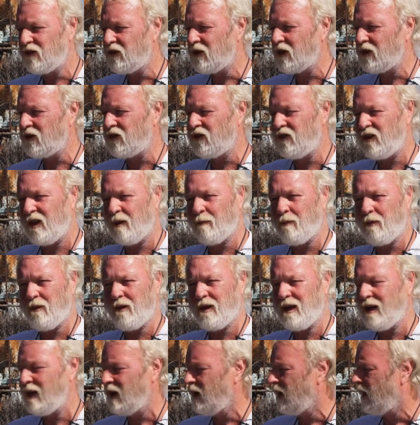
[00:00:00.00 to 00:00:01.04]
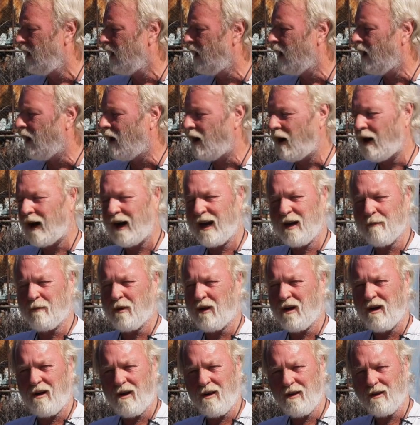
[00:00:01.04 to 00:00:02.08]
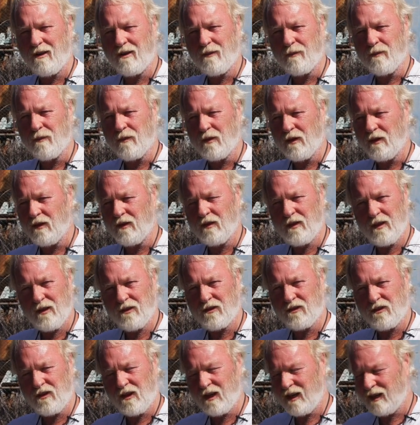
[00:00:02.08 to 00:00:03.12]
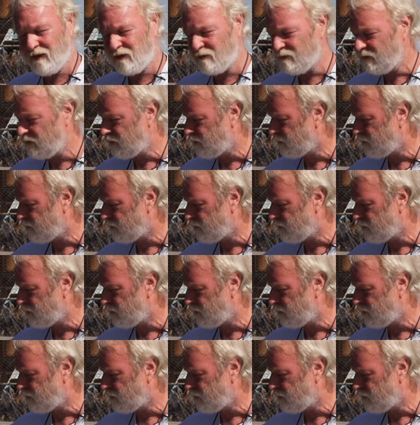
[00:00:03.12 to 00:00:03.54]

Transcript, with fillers: is just simply eyeball this thing